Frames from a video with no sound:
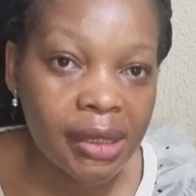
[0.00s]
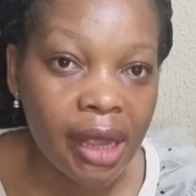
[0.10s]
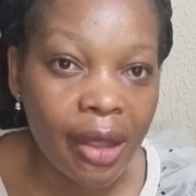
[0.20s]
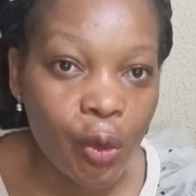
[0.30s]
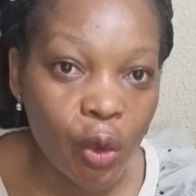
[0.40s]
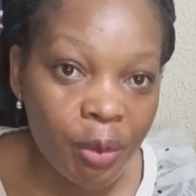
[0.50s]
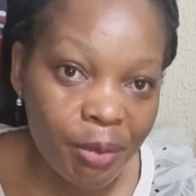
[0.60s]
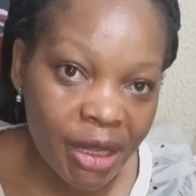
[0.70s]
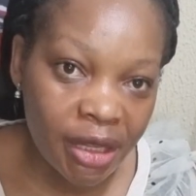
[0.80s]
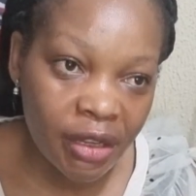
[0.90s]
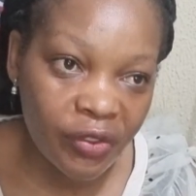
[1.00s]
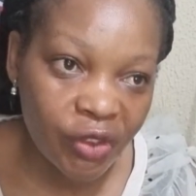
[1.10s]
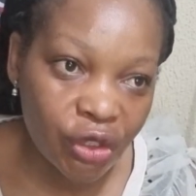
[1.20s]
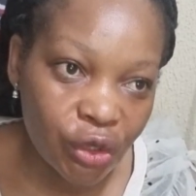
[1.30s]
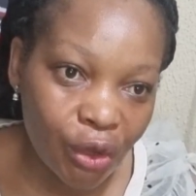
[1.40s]
I will be making a
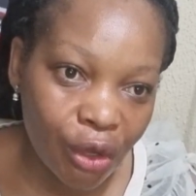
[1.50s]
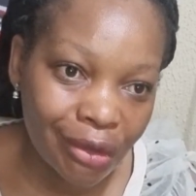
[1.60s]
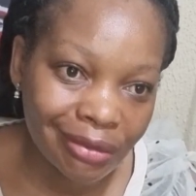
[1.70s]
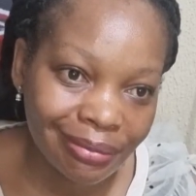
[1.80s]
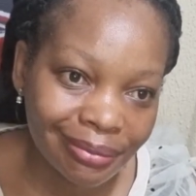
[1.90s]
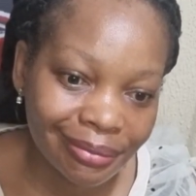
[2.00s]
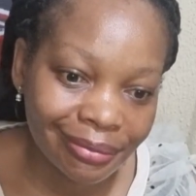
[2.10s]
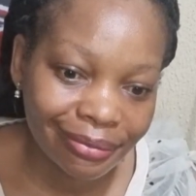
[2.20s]
video on